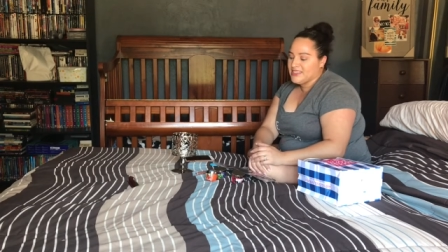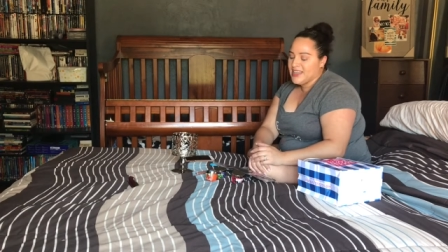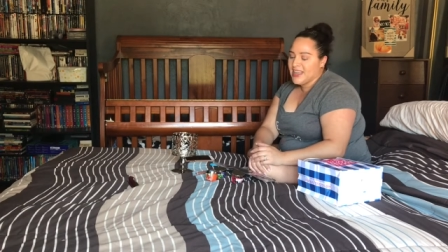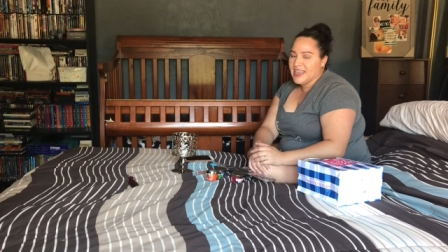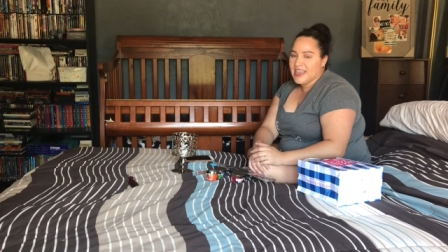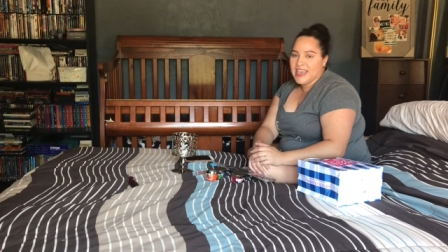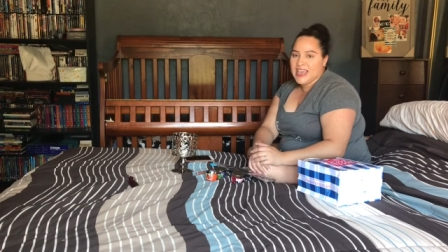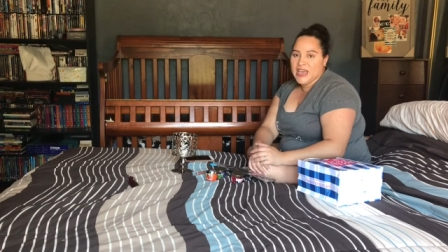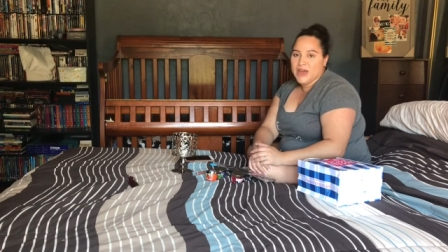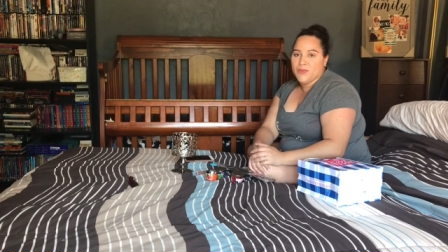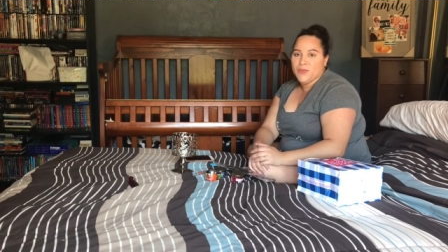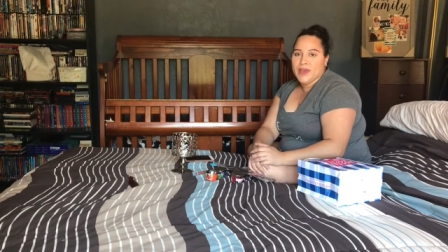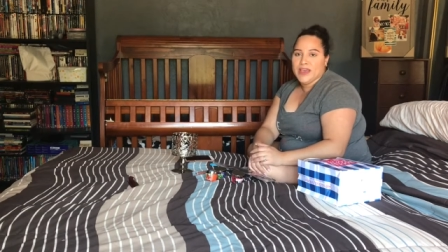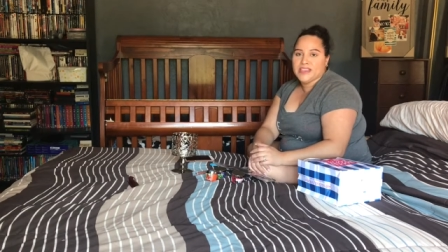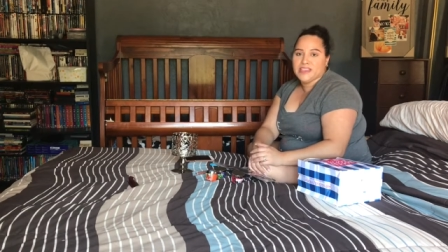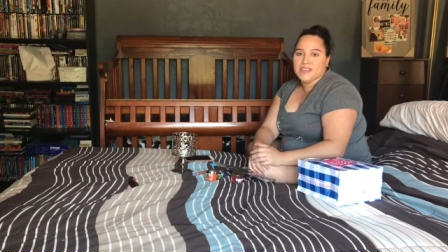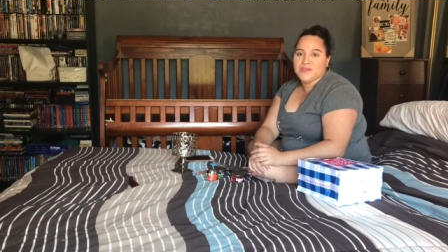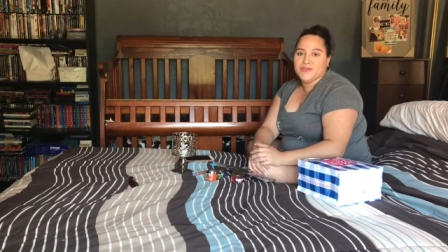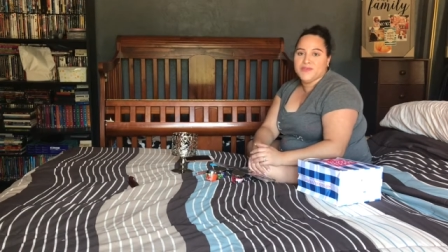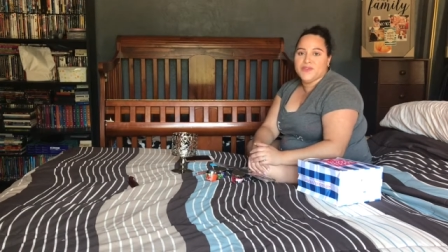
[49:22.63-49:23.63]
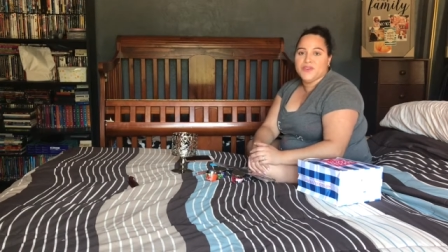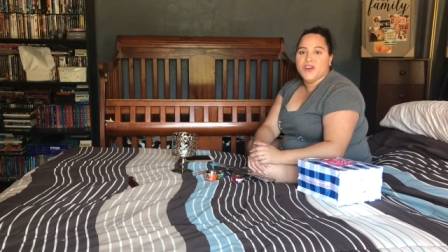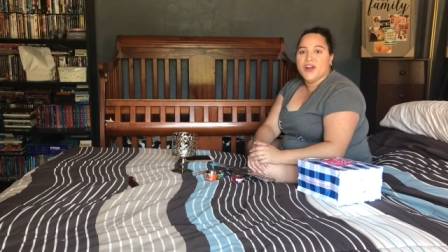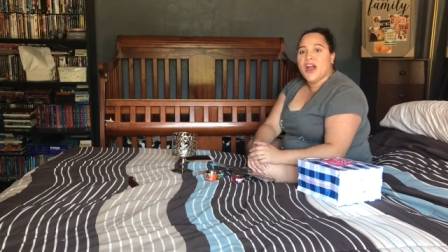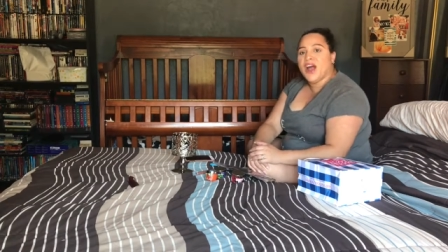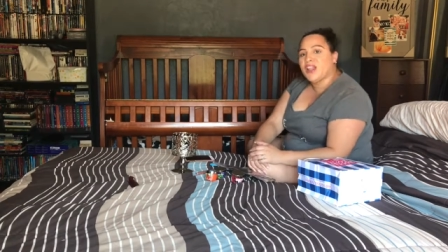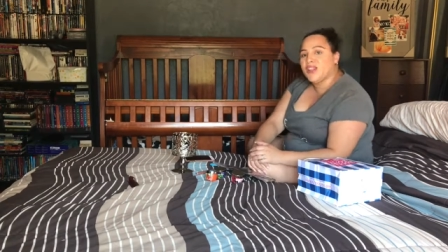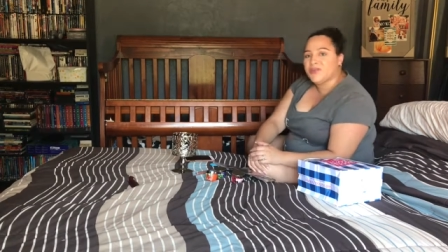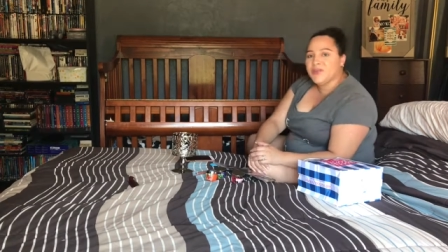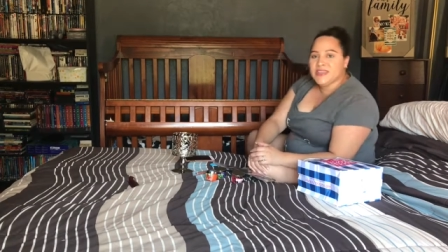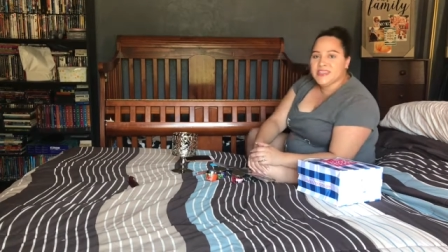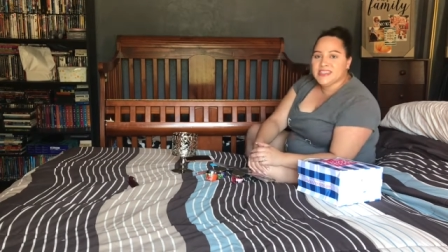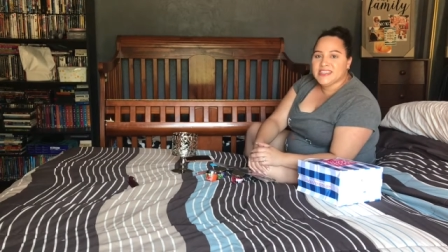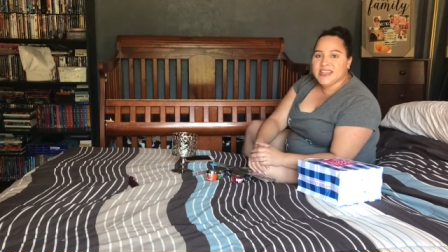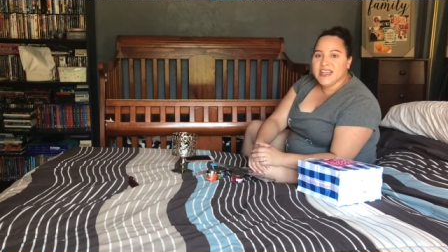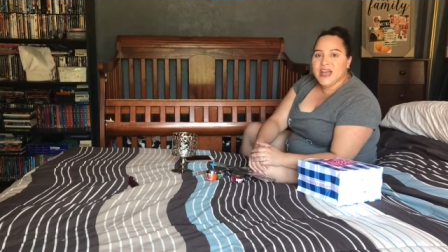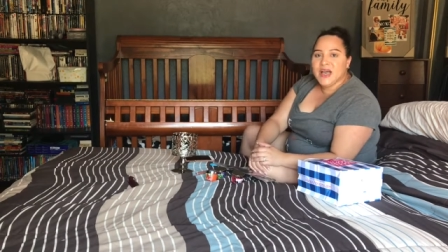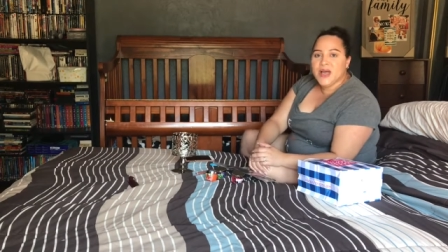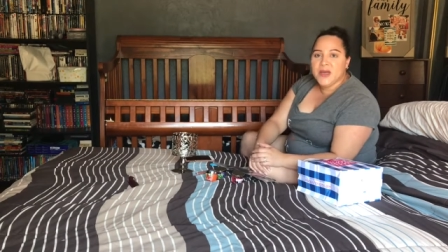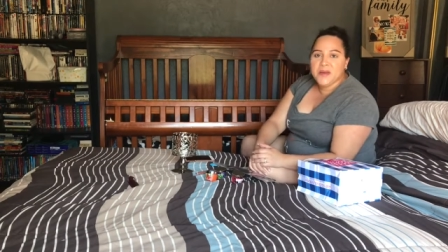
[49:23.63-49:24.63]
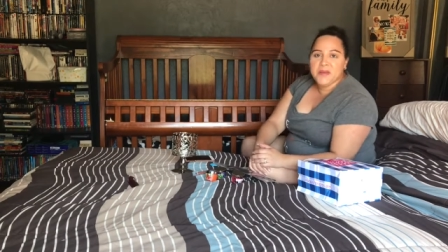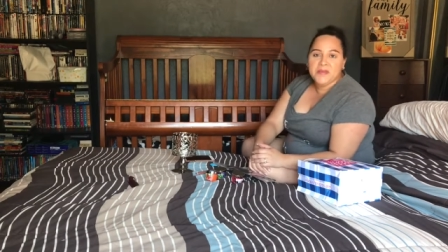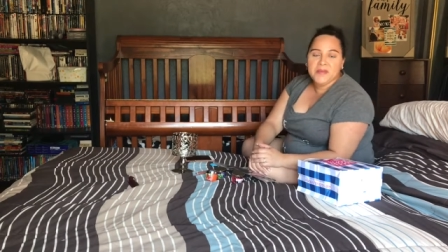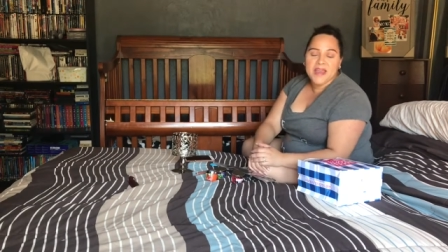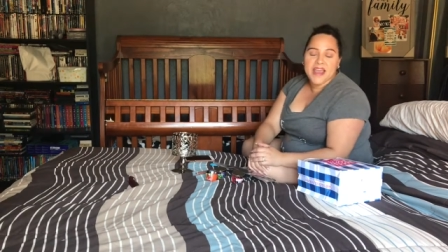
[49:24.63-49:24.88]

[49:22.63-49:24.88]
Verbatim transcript: I can't wait for Halloween to come.